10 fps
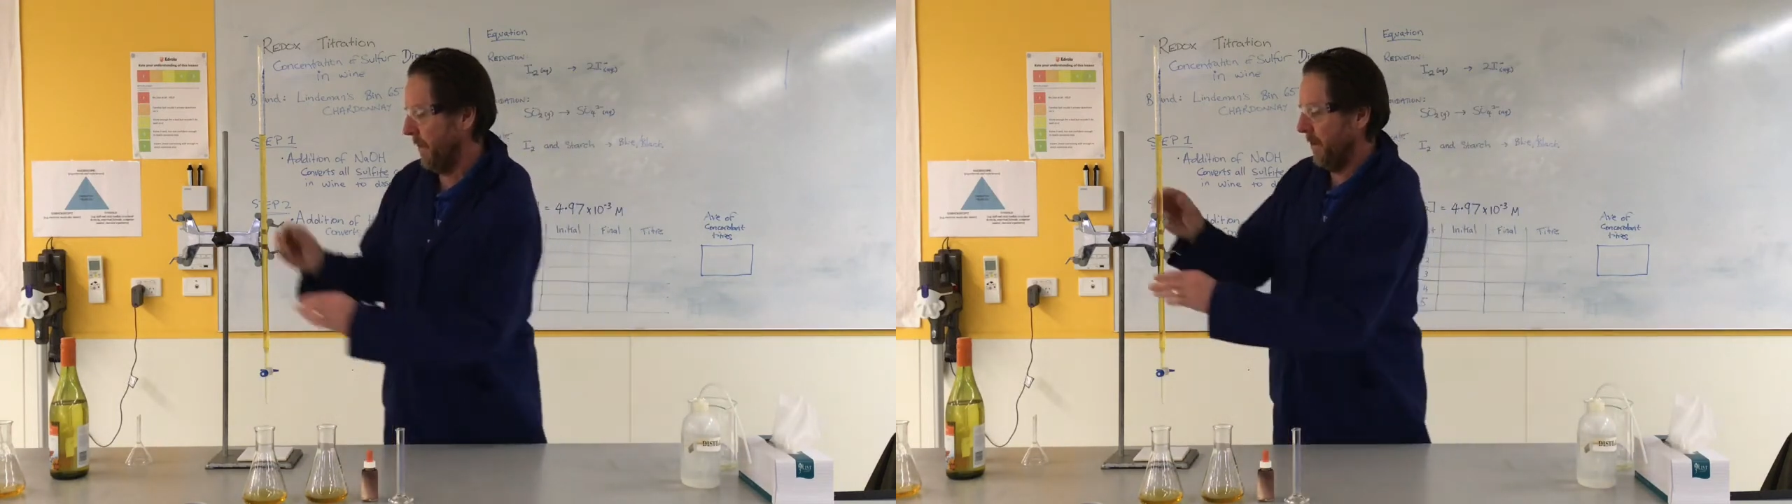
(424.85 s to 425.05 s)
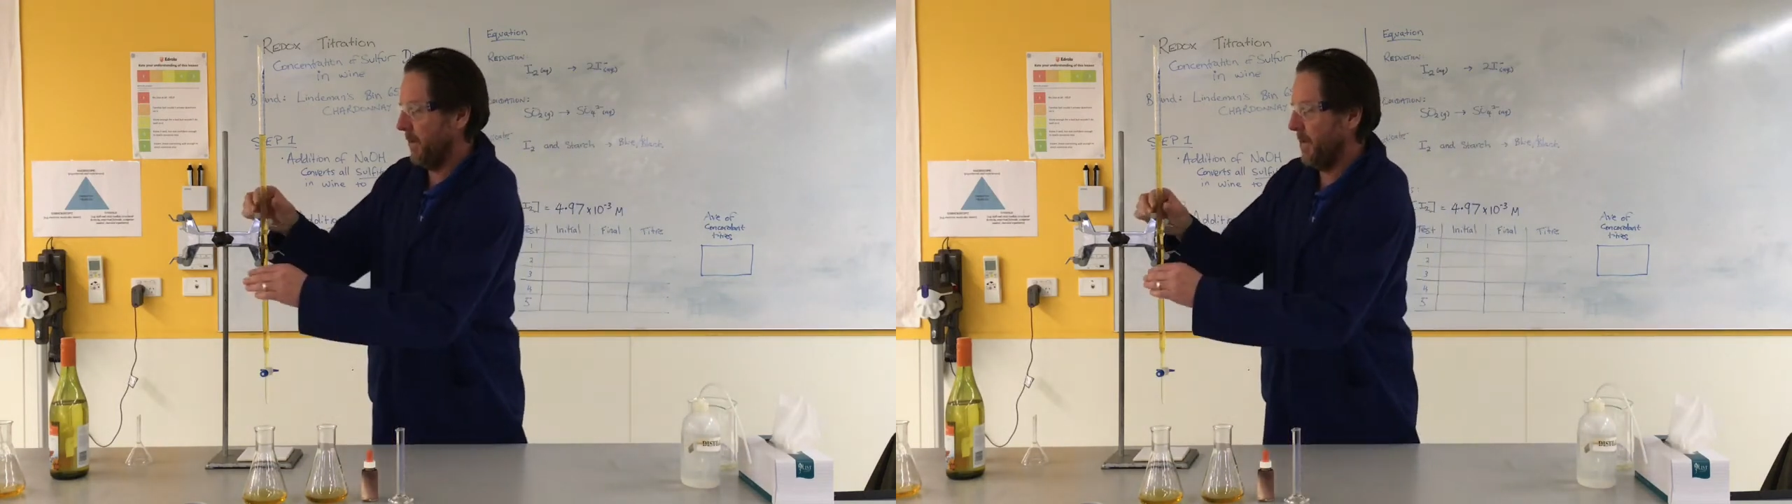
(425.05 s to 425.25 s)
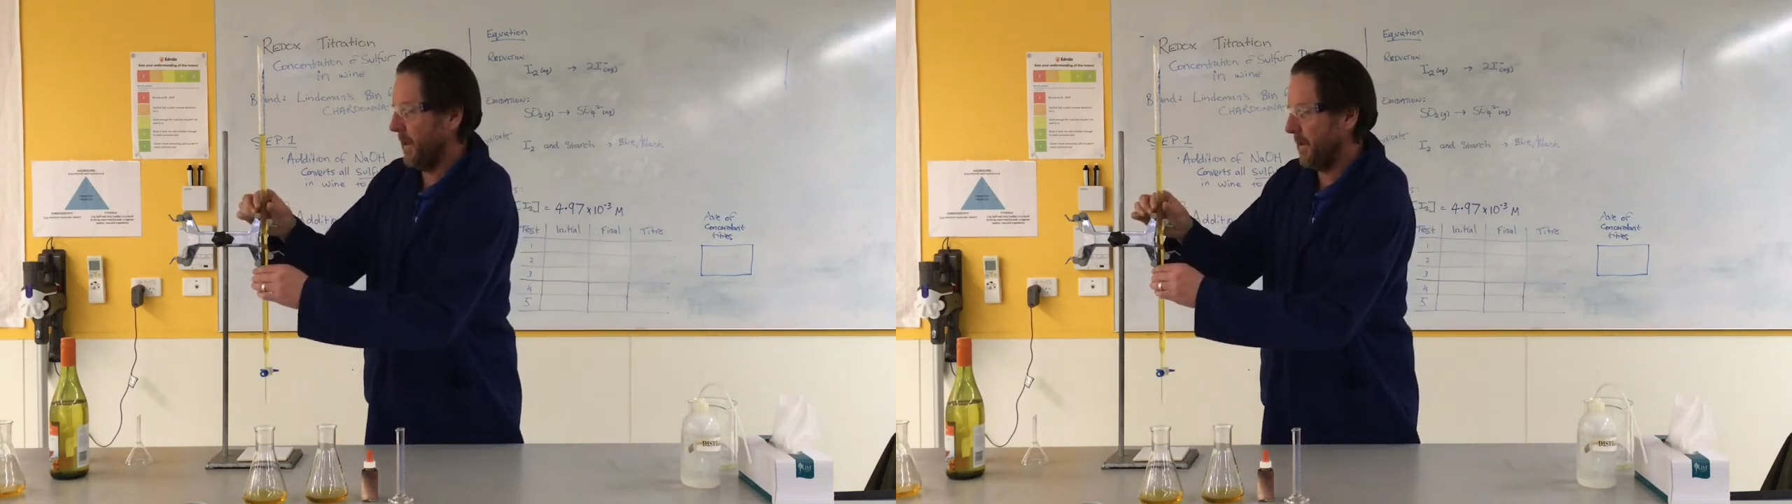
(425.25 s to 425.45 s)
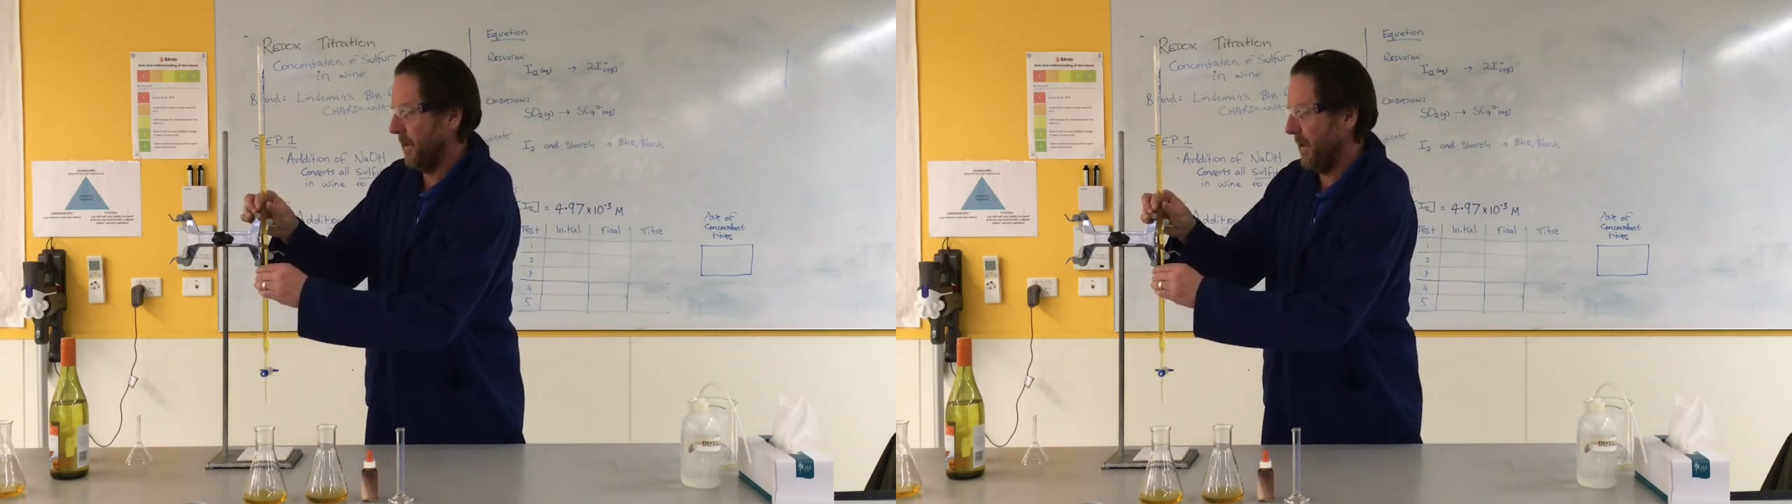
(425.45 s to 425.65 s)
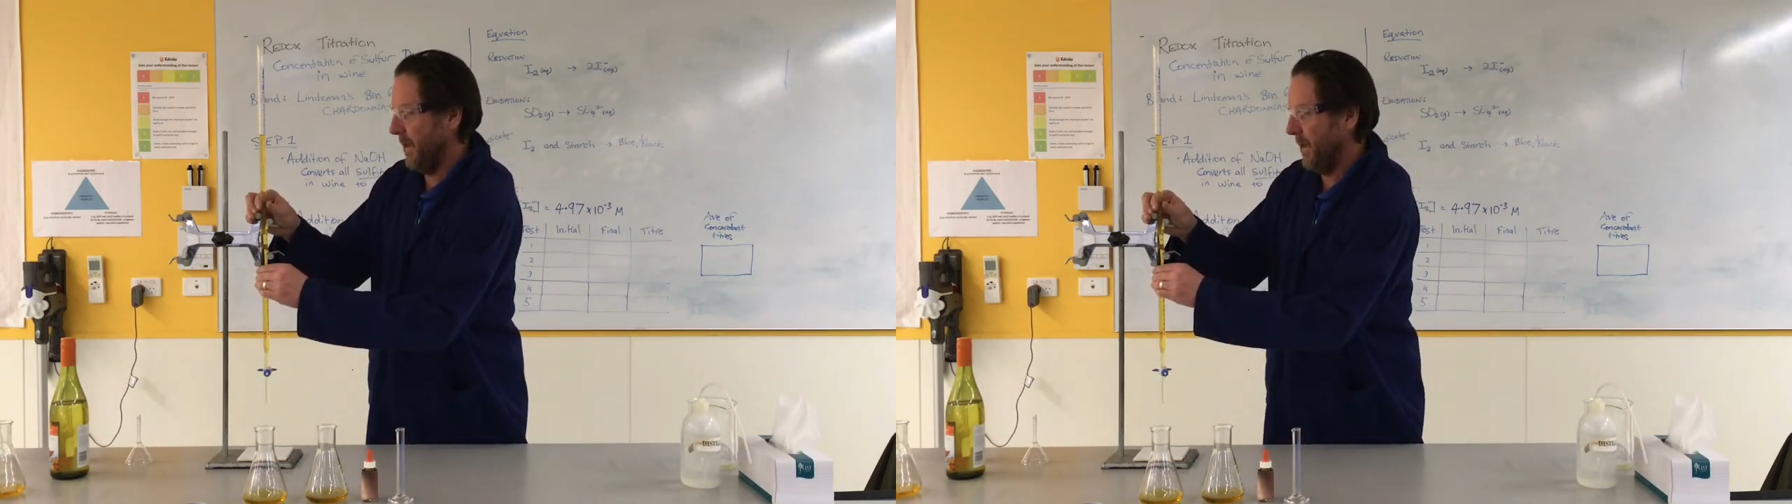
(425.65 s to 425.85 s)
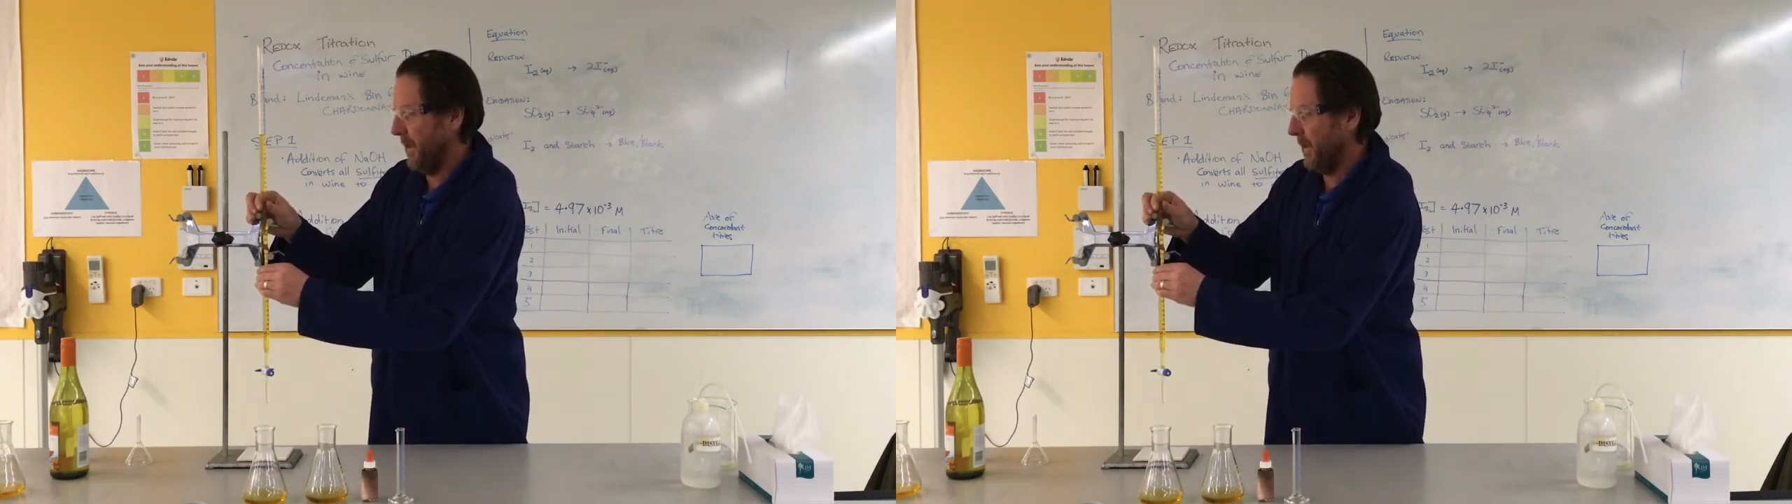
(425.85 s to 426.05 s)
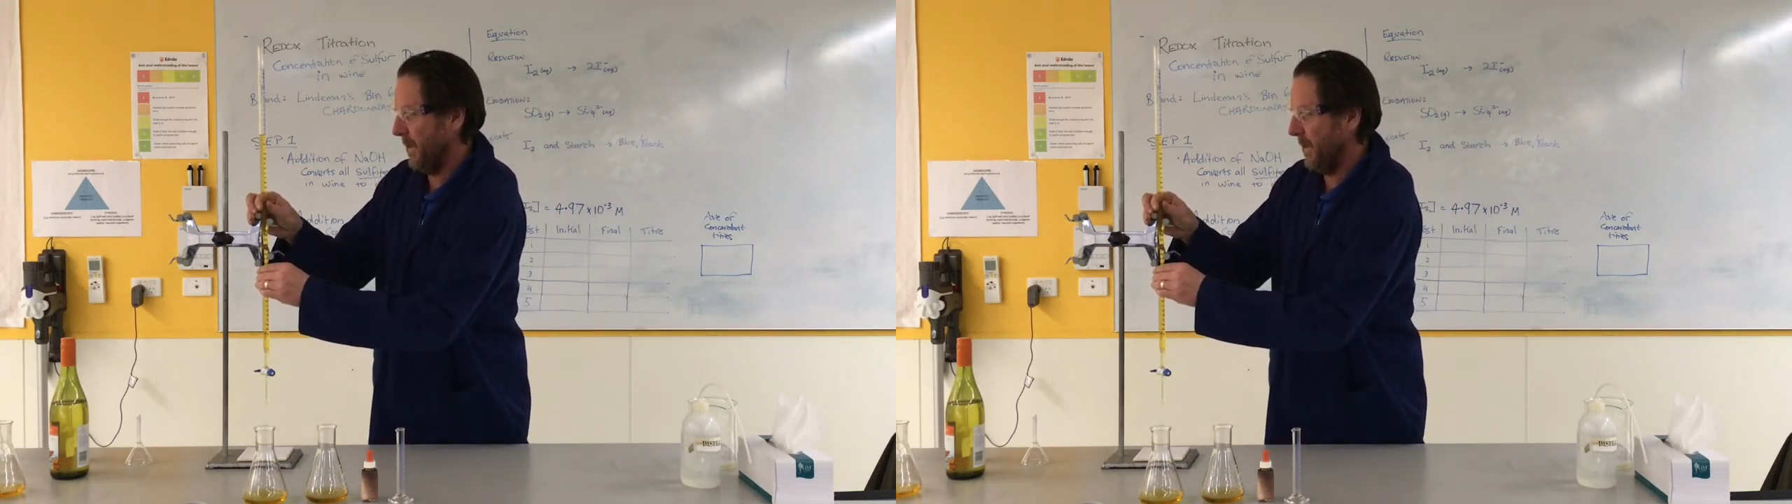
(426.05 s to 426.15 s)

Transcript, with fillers: exactly here